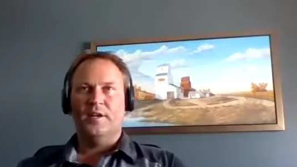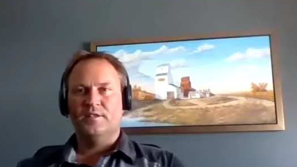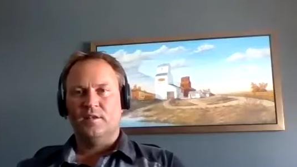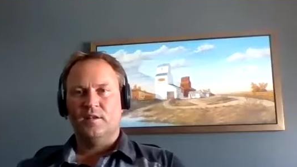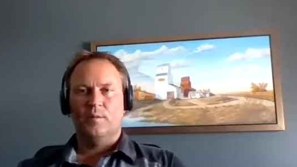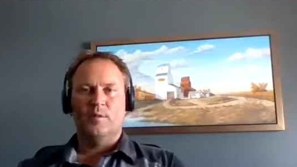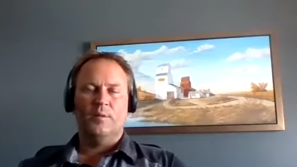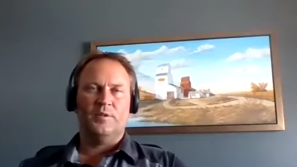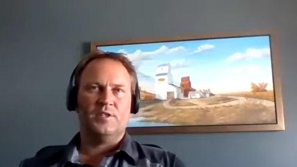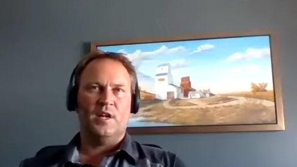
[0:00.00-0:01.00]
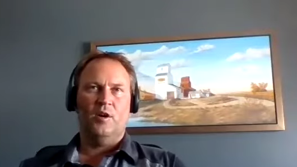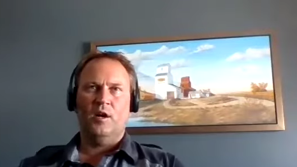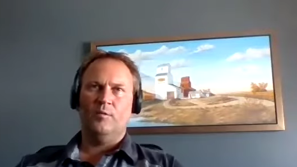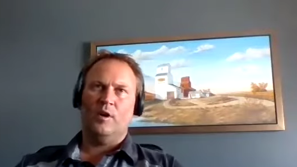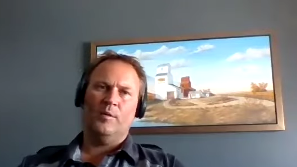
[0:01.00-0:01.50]
to come up and say,
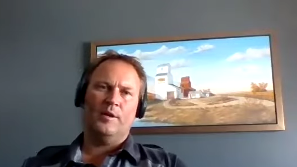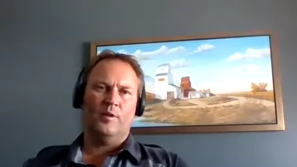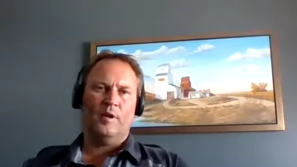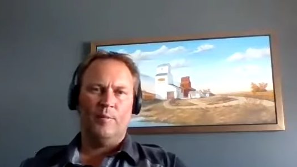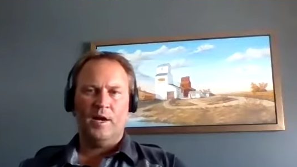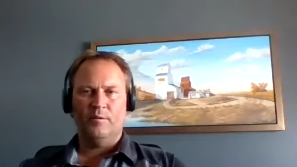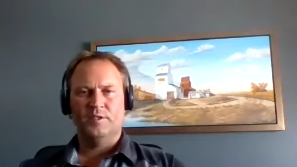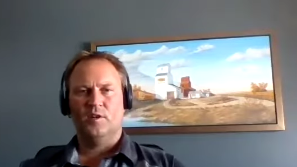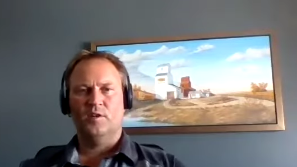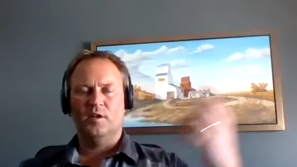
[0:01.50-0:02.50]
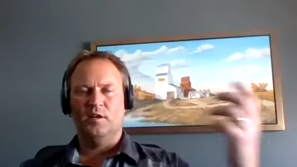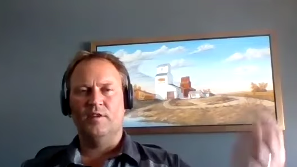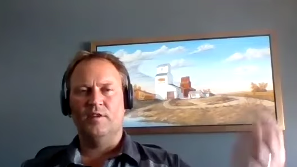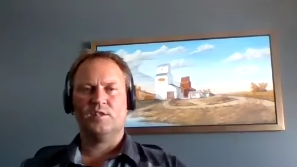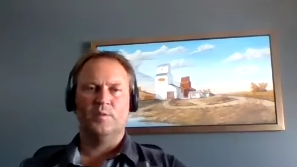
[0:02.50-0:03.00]
oh, my return on
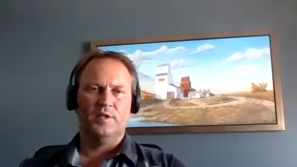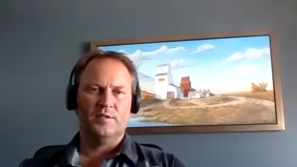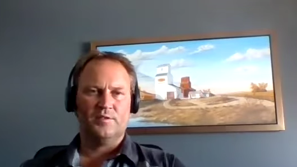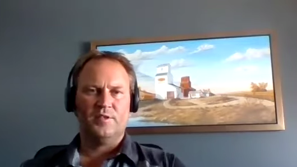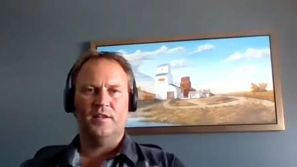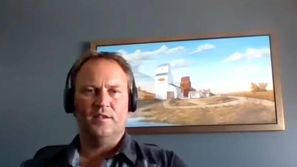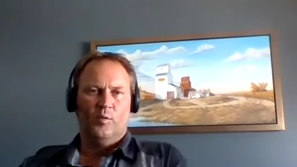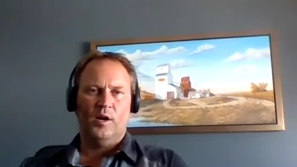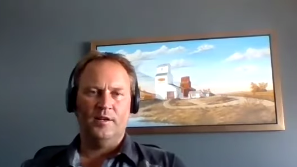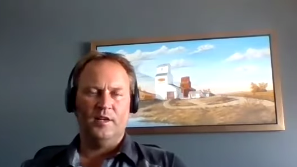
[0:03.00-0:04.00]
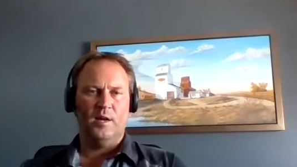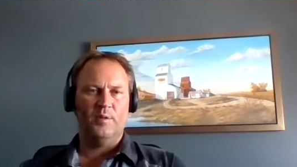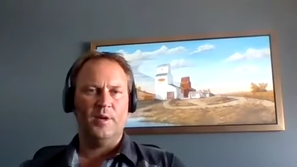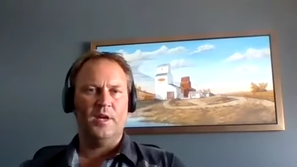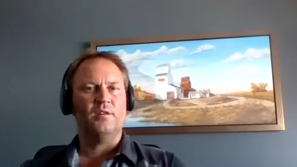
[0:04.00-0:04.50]
investment is 10 to 1 and I'm going to
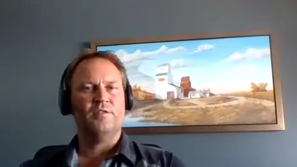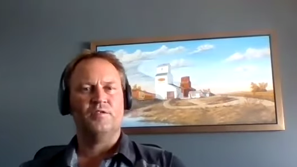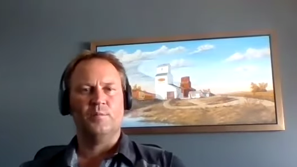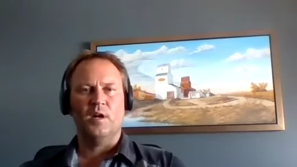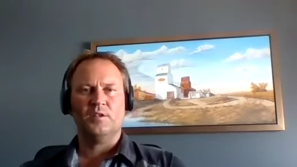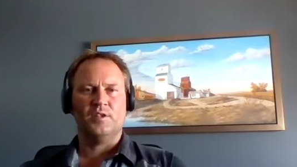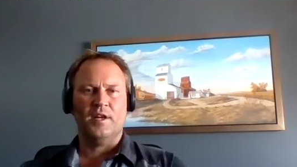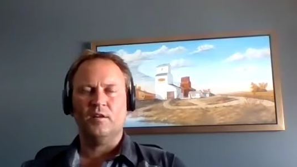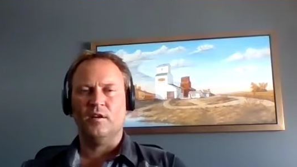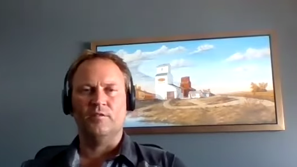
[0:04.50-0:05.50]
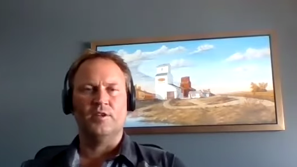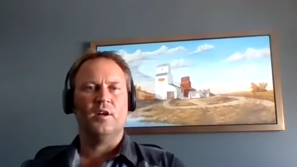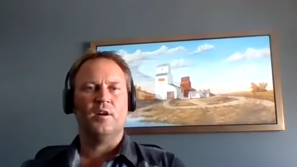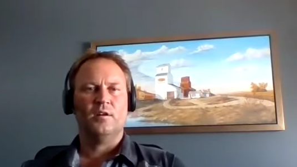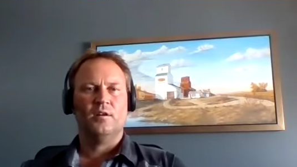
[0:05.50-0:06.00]
make you 50 bucks an acre every year.
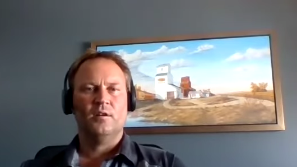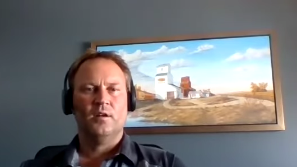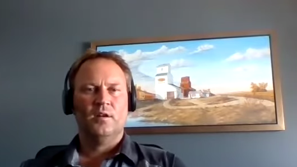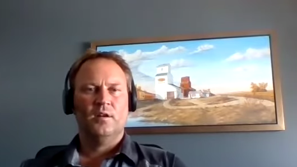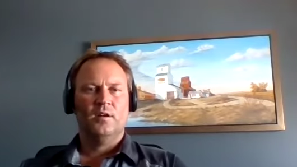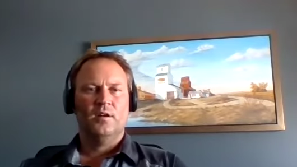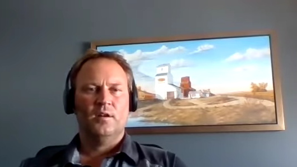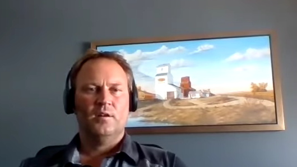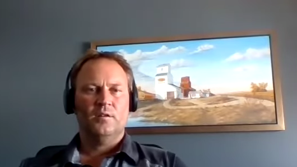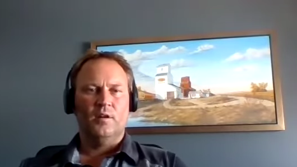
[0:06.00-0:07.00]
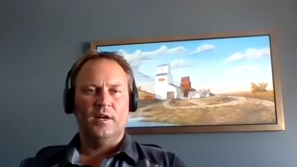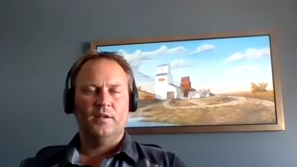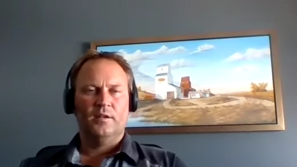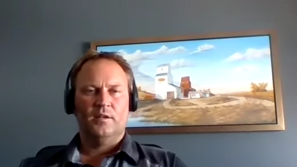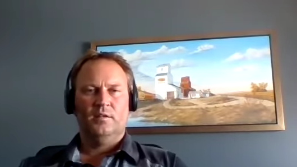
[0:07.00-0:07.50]
Right.
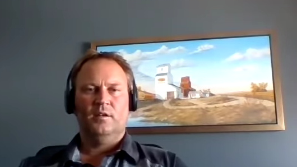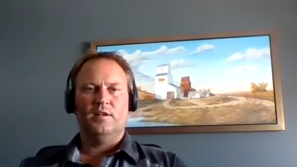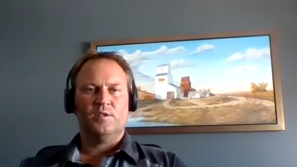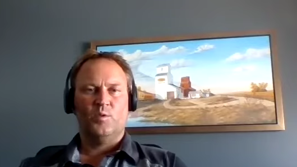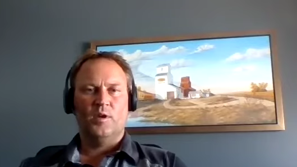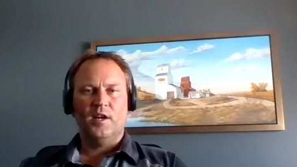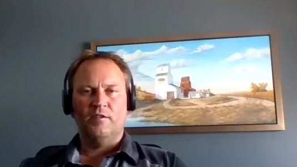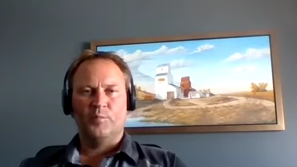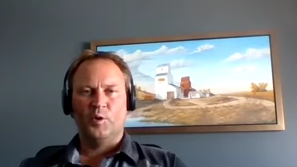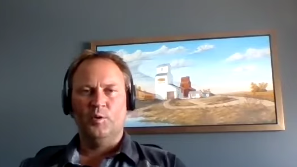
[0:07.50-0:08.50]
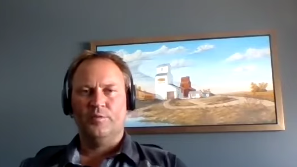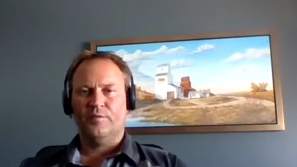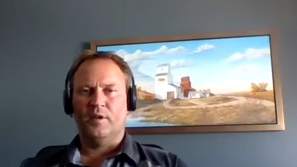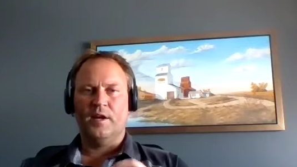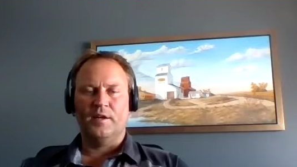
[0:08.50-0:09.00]
I just want to have proof
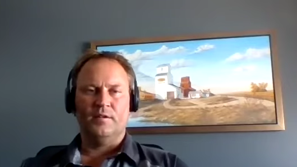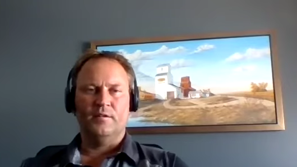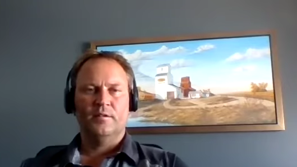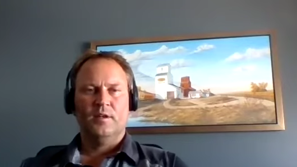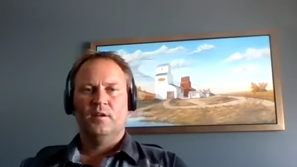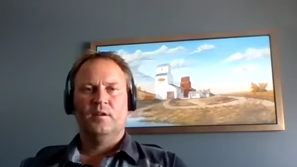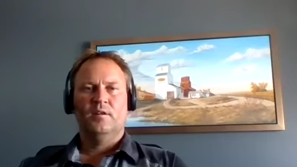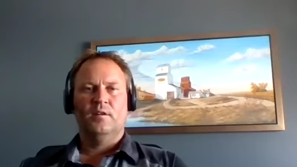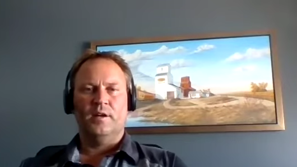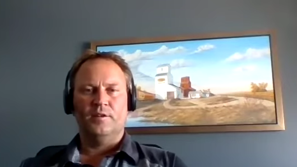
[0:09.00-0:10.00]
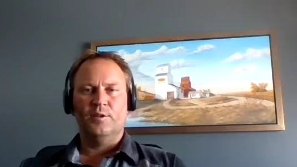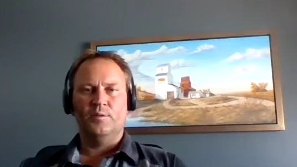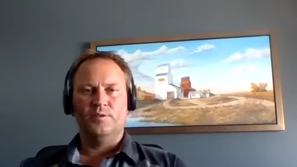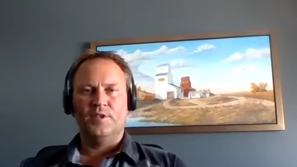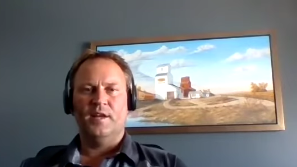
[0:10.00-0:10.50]
that I can
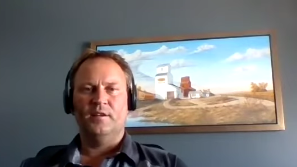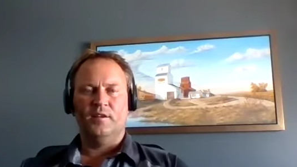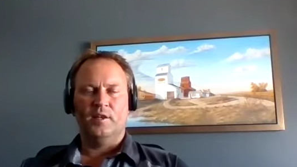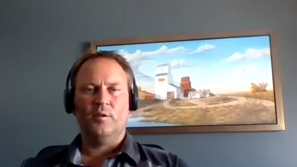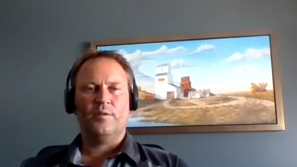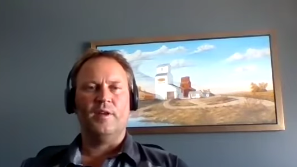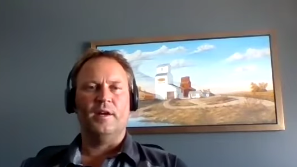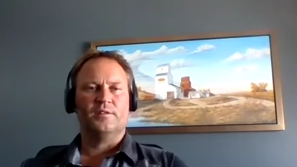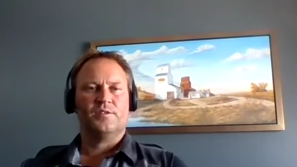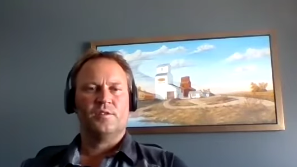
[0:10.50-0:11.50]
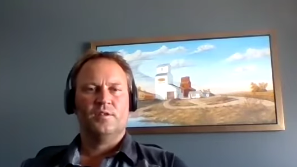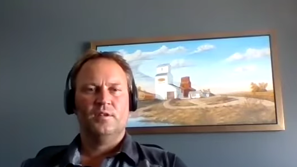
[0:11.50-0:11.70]
do 10 little things.